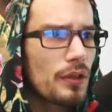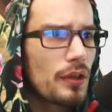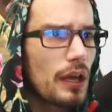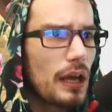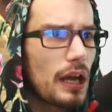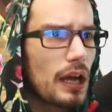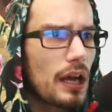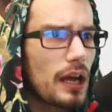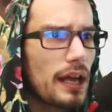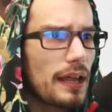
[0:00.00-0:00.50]

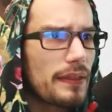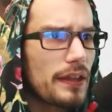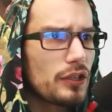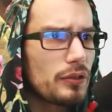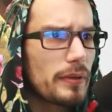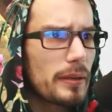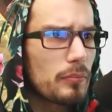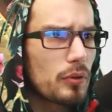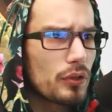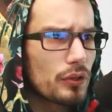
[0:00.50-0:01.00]
Uh, and then you
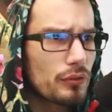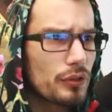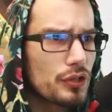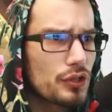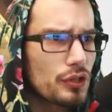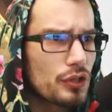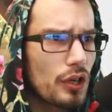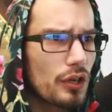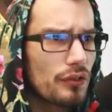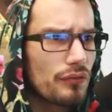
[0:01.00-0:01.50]
may put a
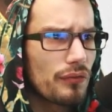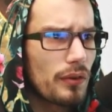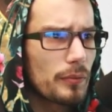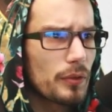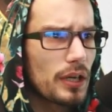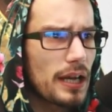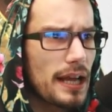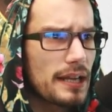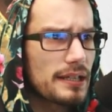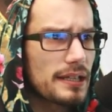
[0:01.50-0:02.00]
creature card from
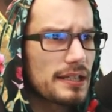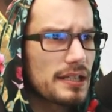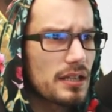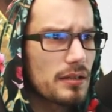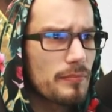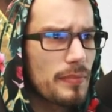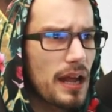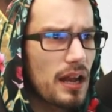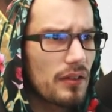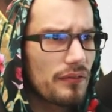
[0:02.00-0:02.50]
your hand into the
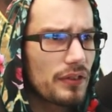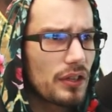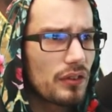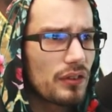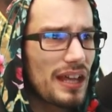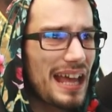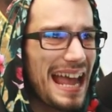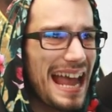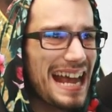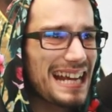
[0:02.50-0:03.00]
battlefield.
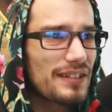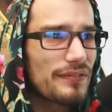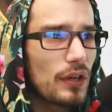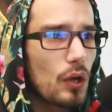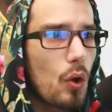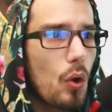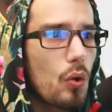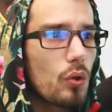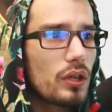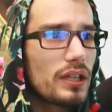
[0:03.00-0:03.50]
Activate
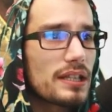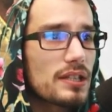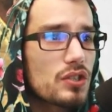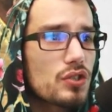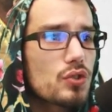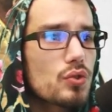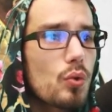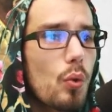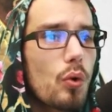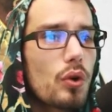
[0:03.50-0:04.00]
only a
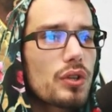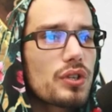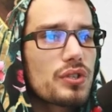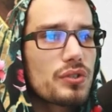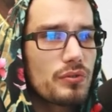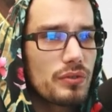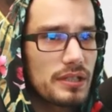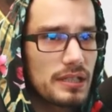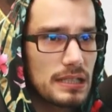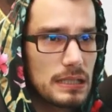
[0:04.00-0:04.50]

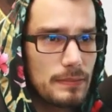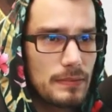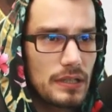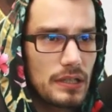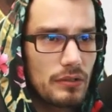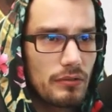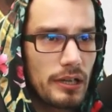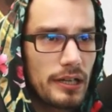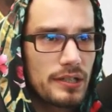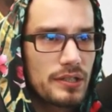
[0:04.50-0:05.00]
sorcery
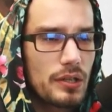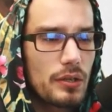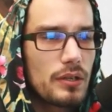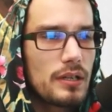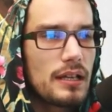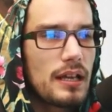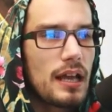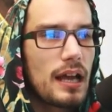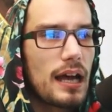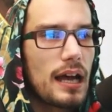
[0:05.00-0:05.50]
speed, right? So
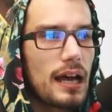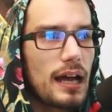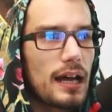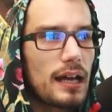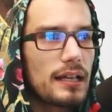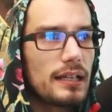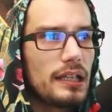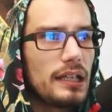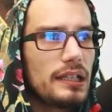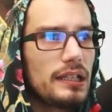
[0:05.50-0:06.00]

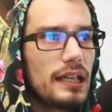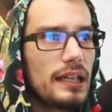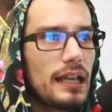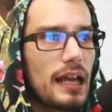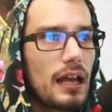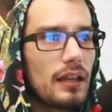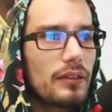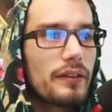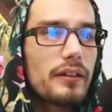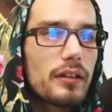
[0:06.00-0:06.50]
uh,
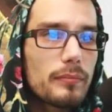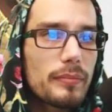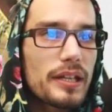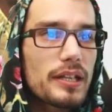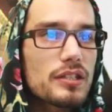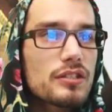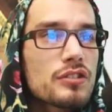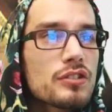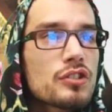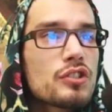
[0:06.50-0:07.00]
a little
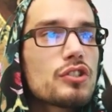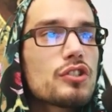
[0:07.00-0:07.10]
bit